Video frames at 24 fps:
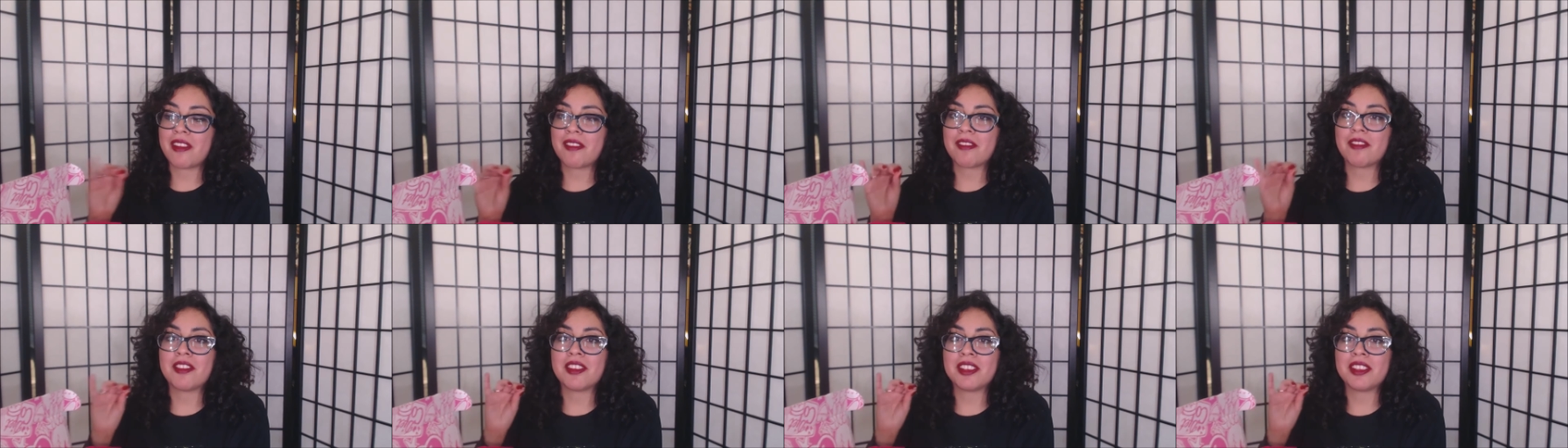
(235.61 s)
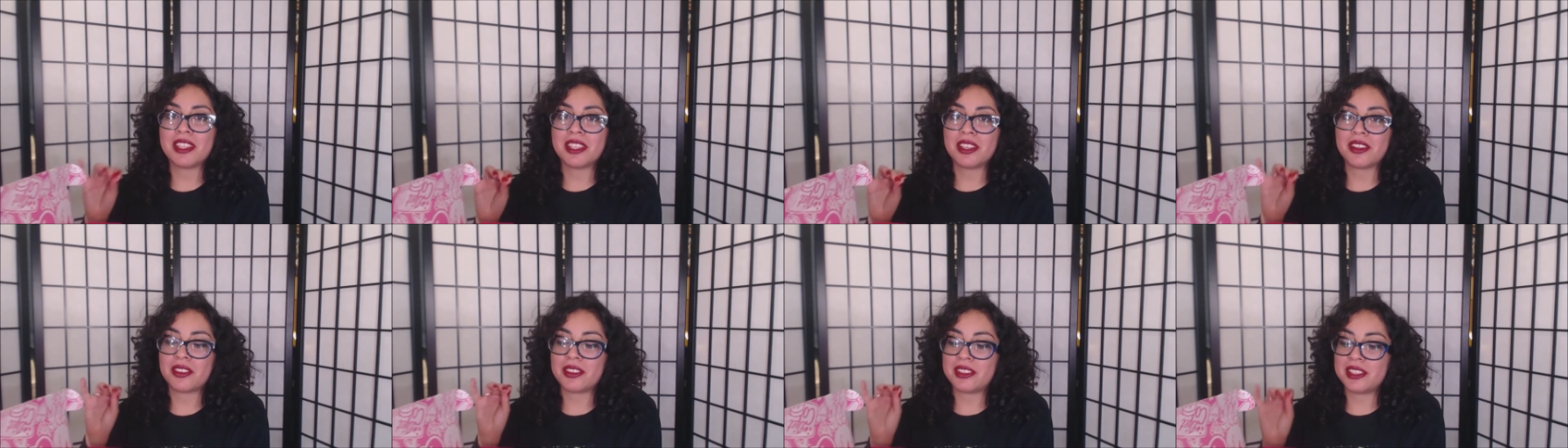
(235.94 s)
every
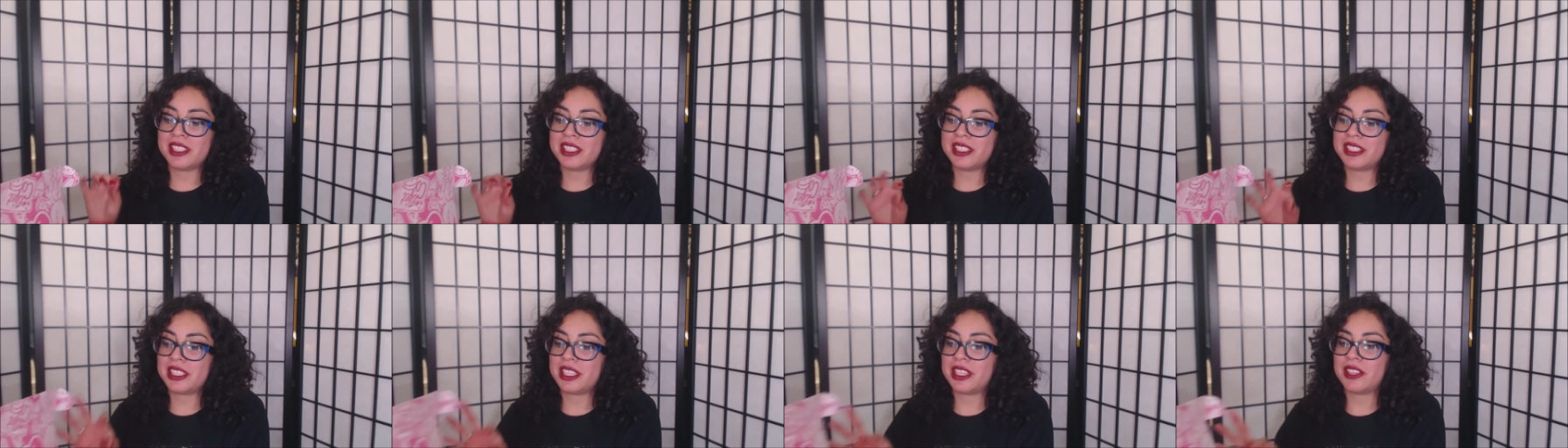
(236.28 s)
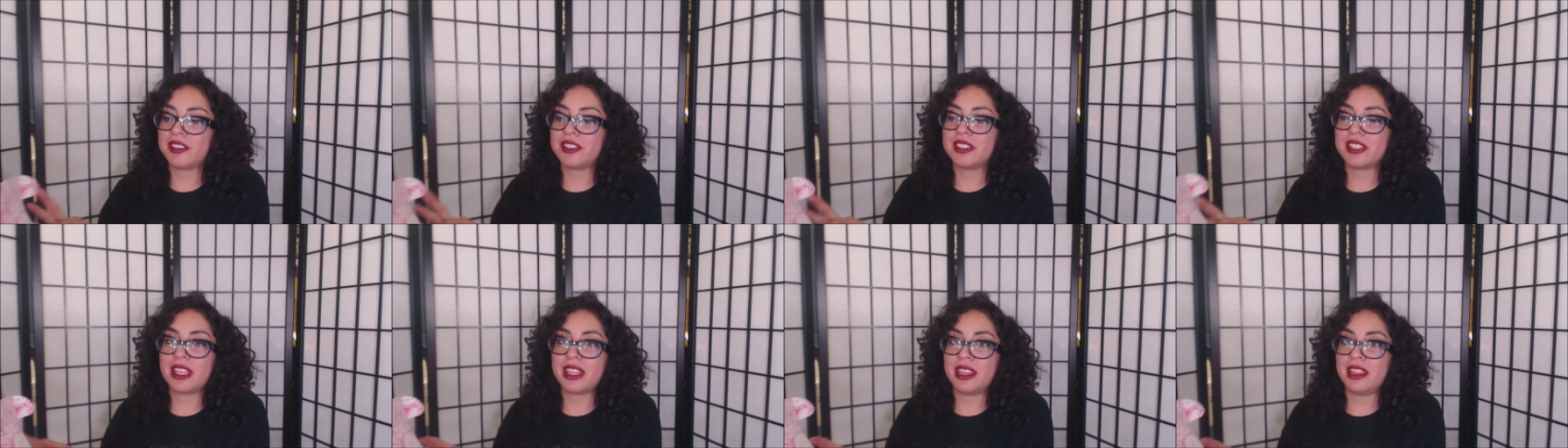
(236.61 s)
little
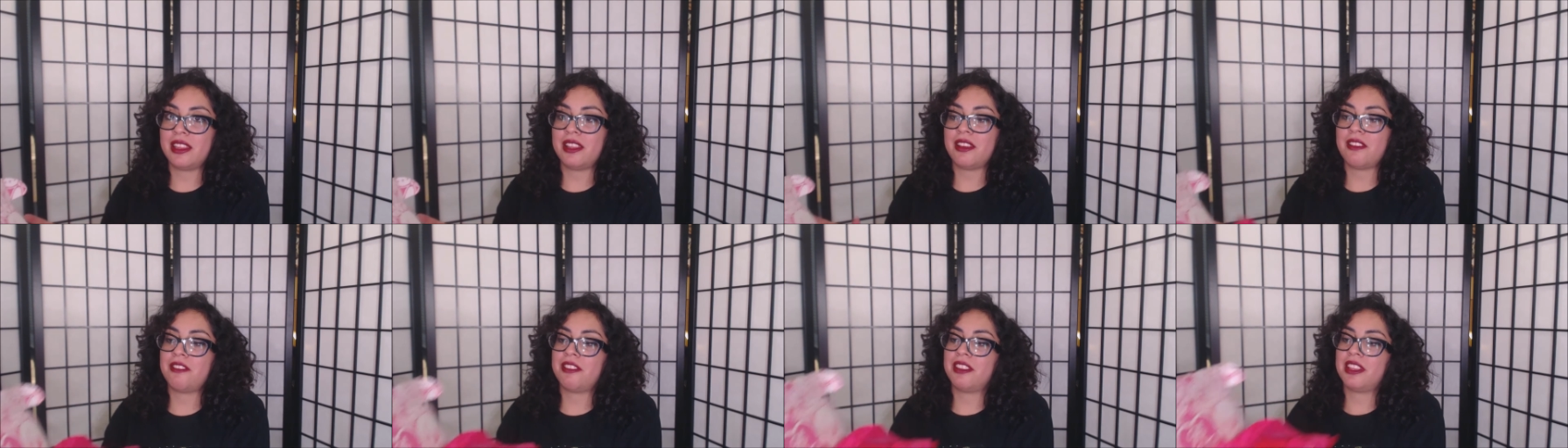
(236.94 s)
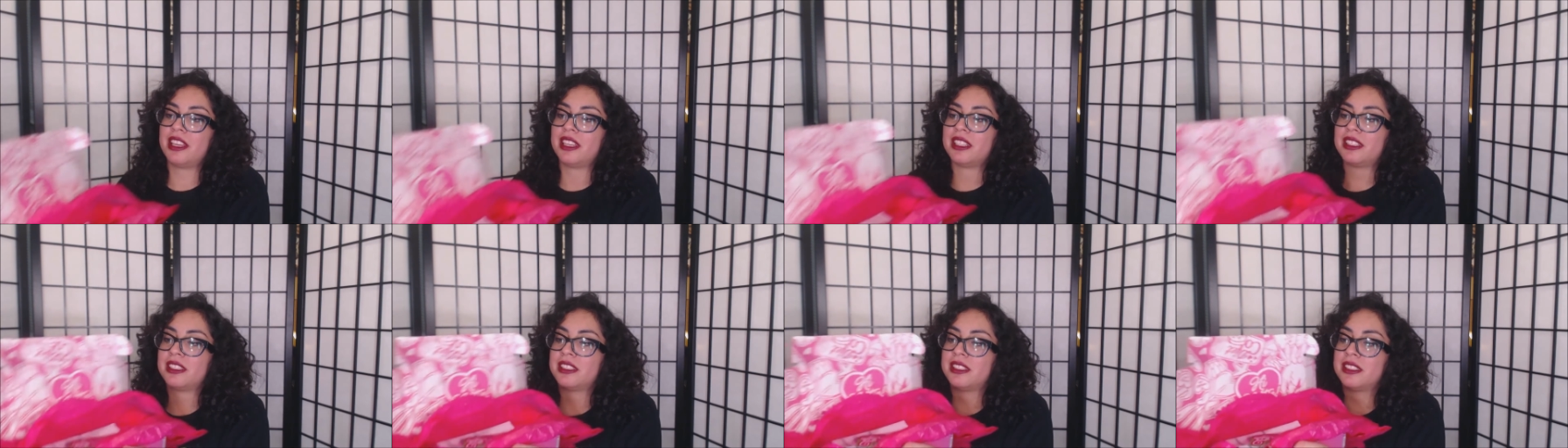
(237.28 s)
detail and I love
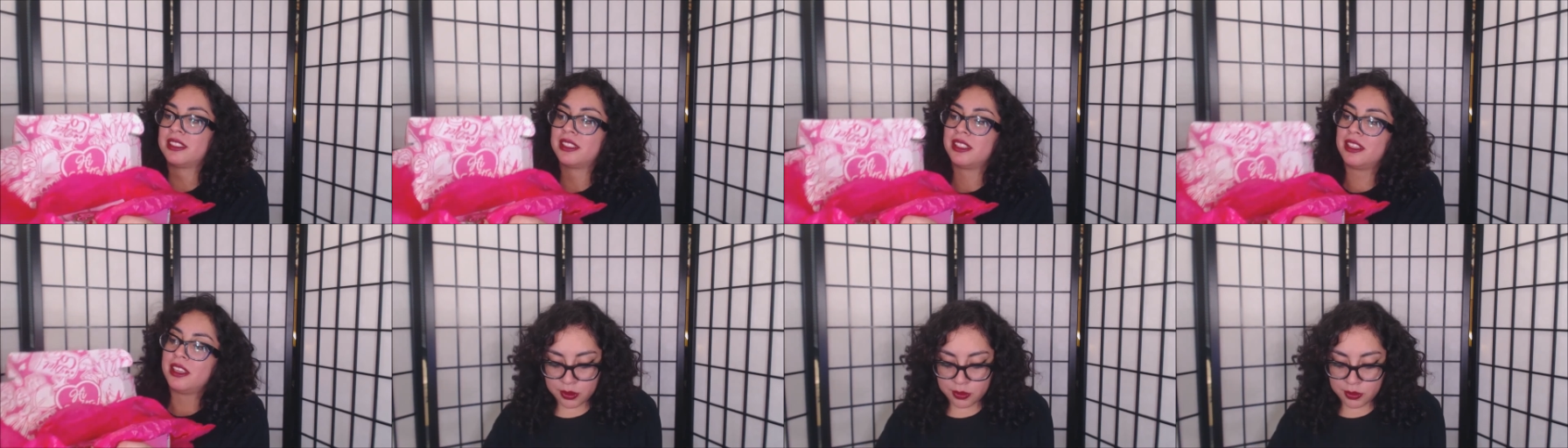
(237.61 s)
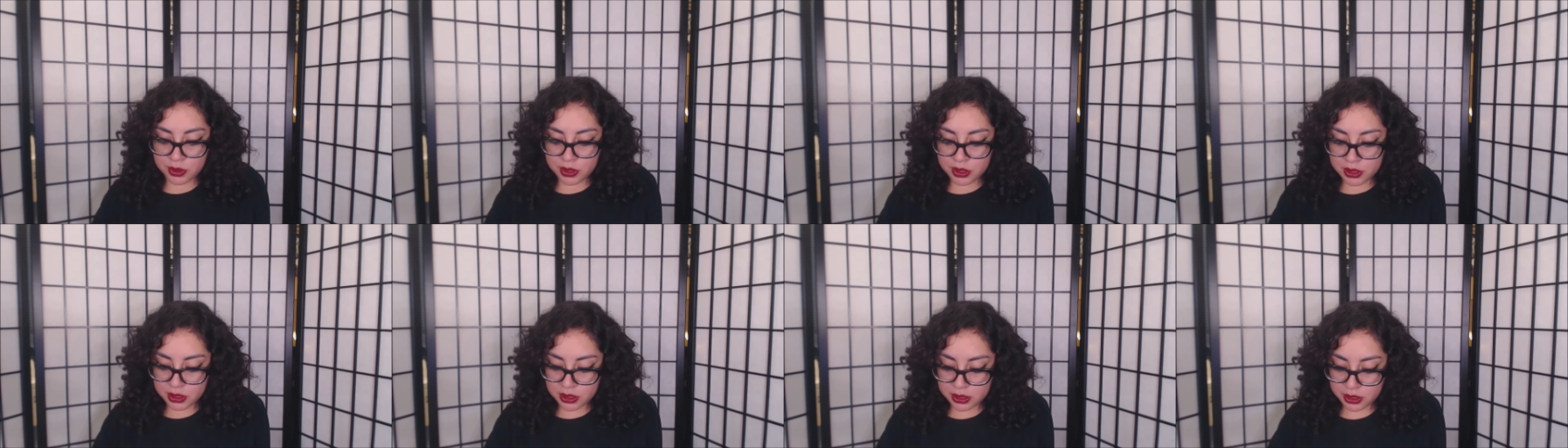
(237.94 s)
that.
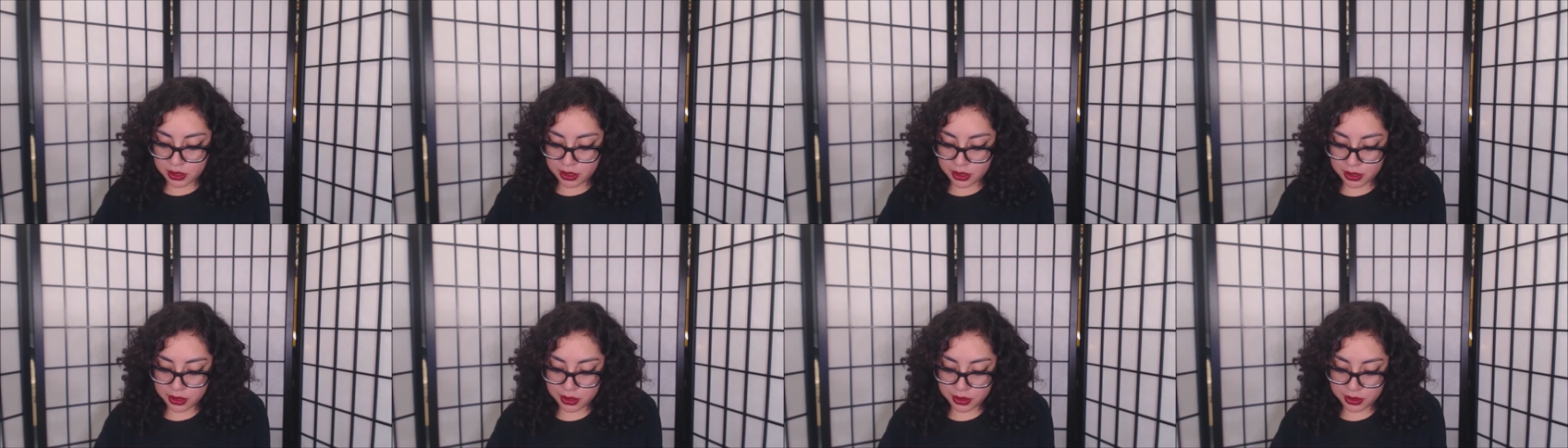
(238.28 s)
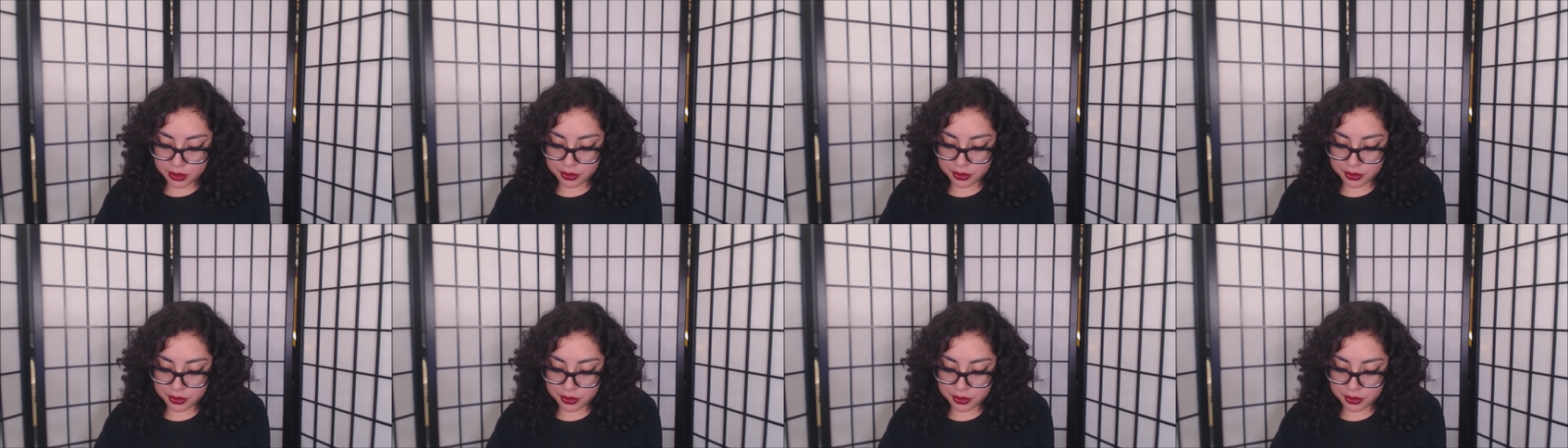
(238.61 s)
Anyways,